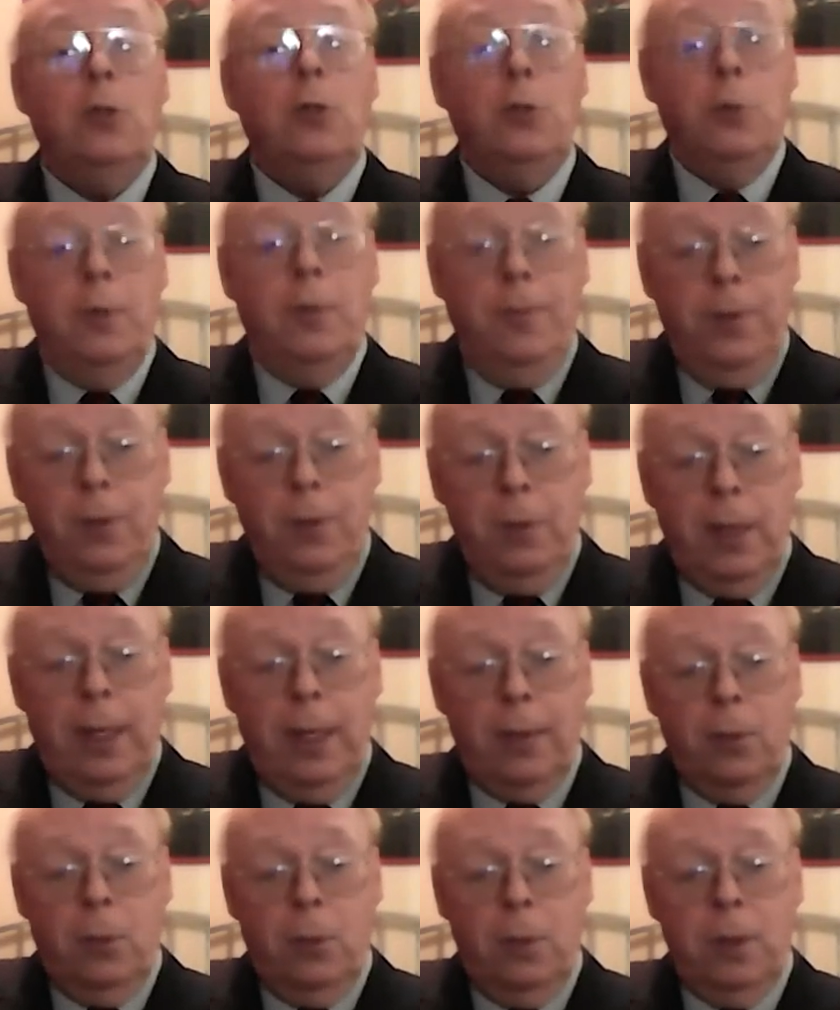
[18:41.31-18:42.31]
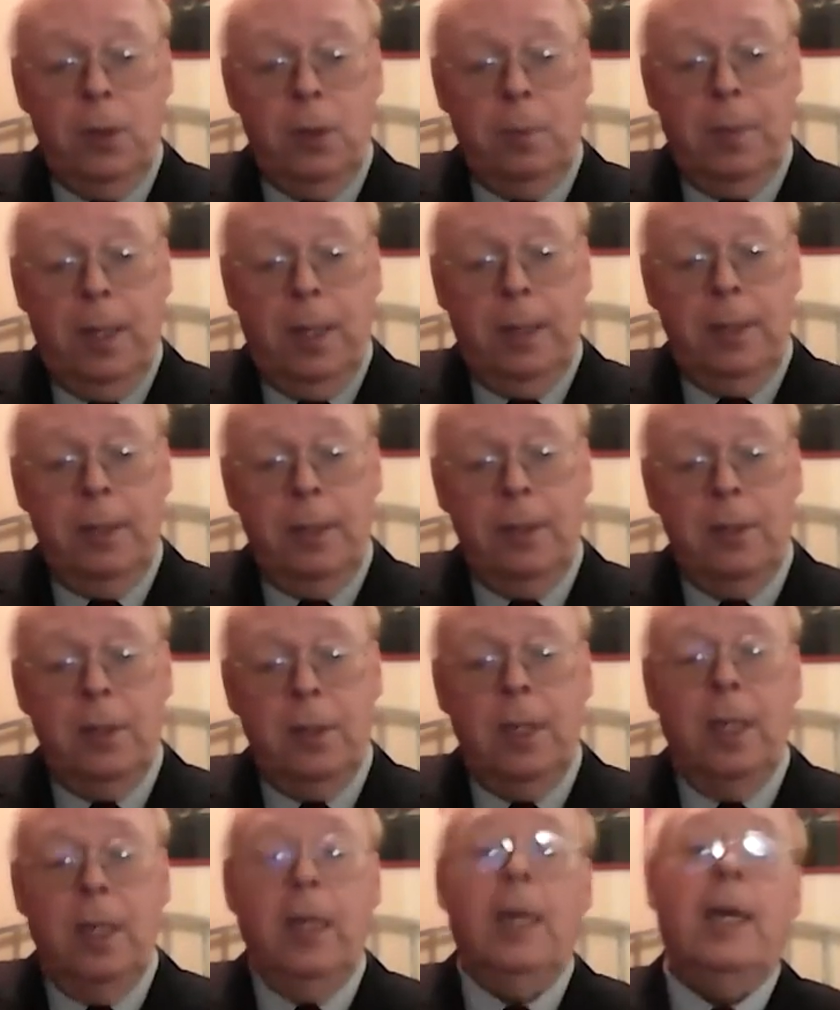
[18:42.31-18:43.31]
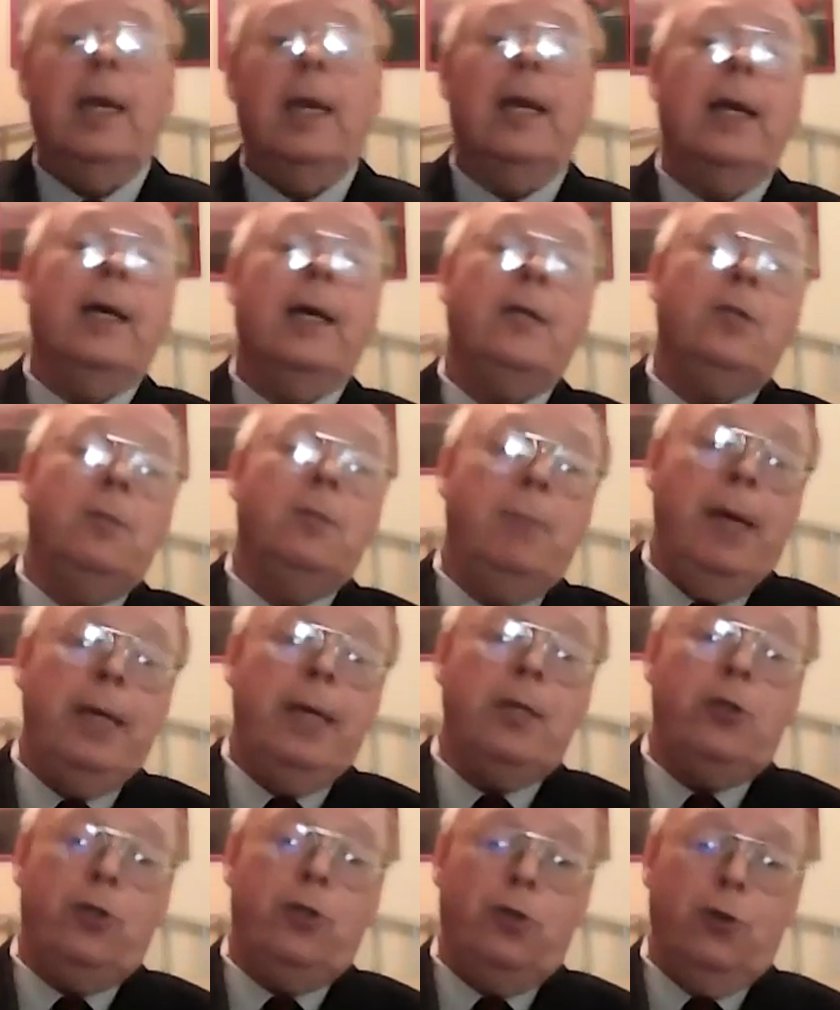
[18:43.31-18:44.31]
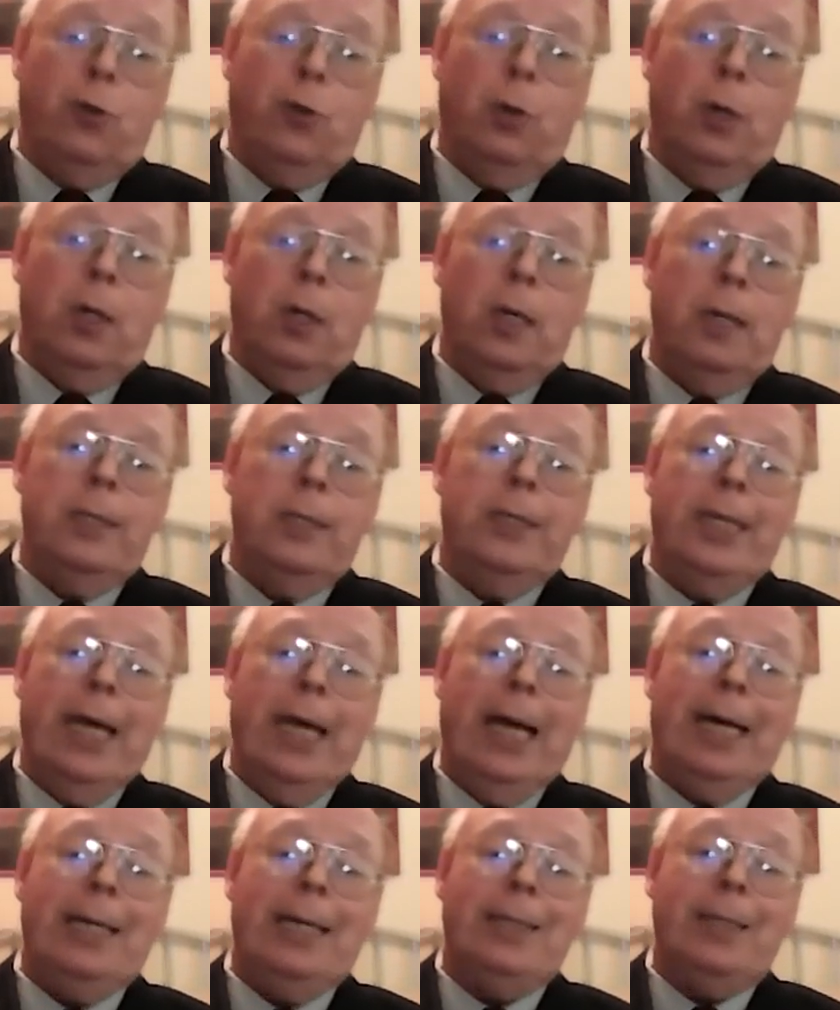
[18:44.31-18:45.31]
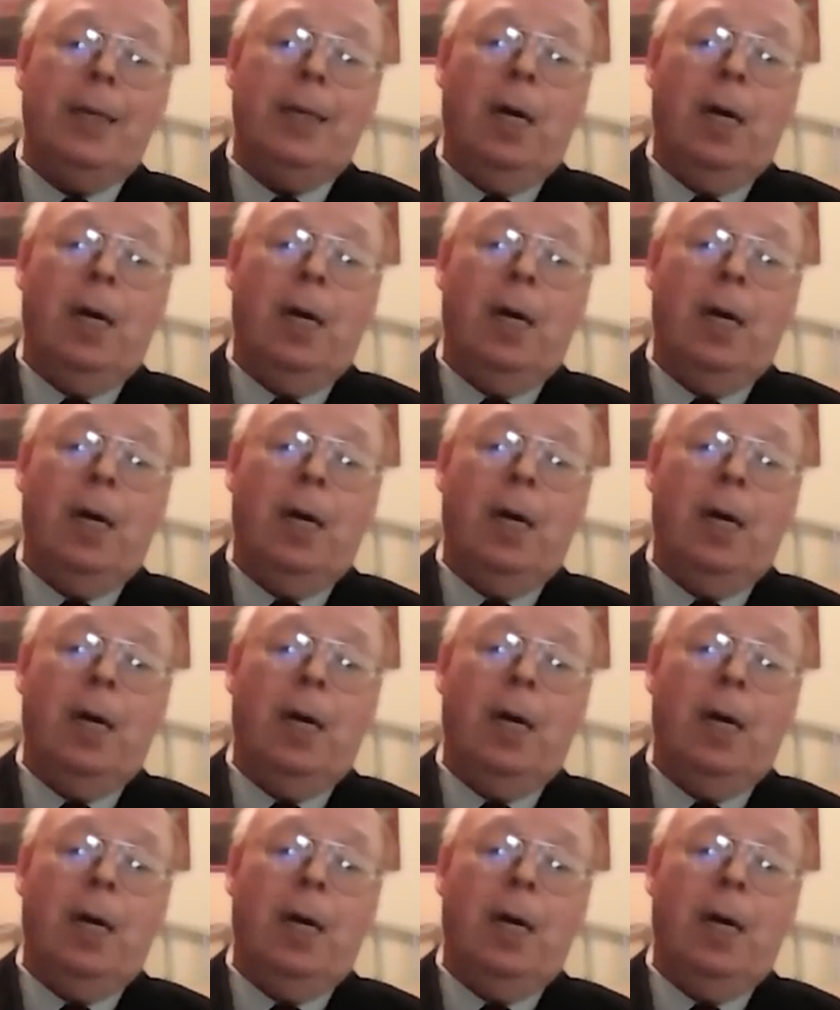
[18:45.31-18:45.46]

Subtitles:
to review that correspondence to make sure that